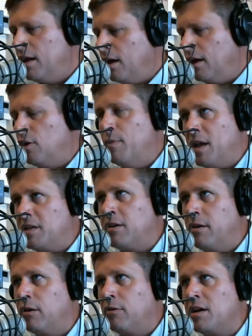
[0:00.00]

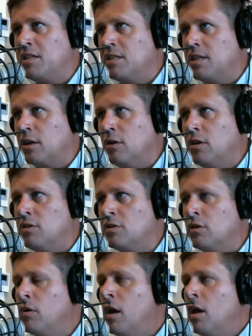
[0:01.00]
humanitarian crisis that could
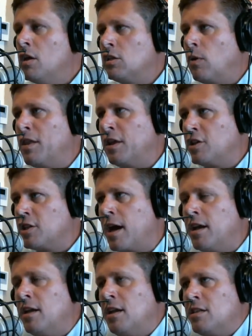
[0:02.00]
ensue. So I think
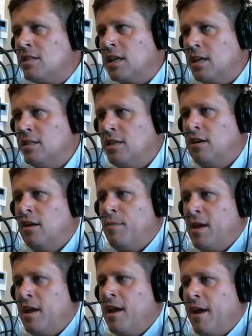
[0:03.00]
China needs to continue to
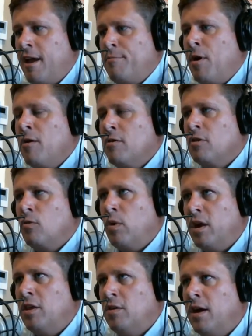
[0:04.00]
be a partner
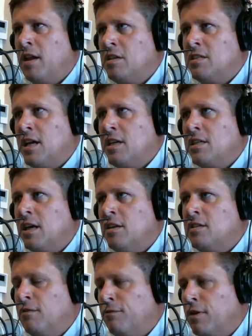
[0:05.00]
with the United States on
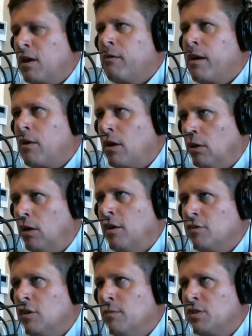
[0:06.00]
this in figuring out a
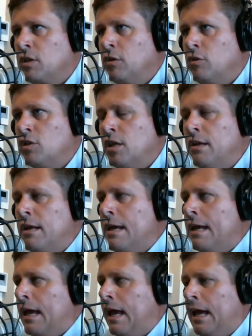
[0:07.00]
long-term solution.
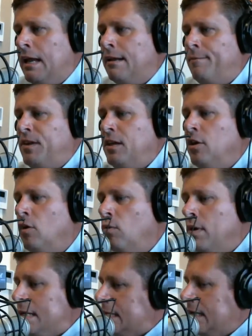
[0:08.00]
And, you
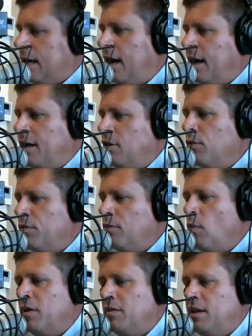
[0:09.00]
know, I don't
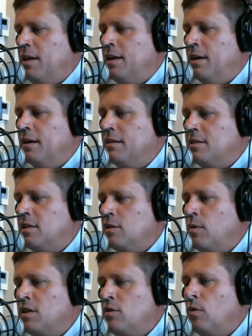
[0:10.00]
want the
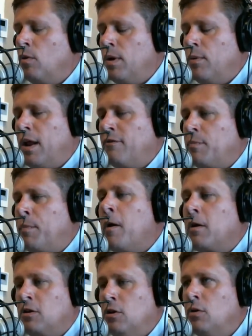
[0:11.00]
situation where we would have to
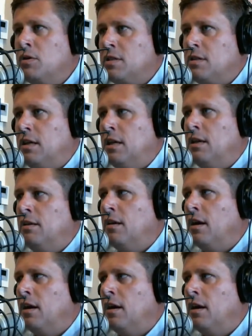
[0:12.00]
park nukes in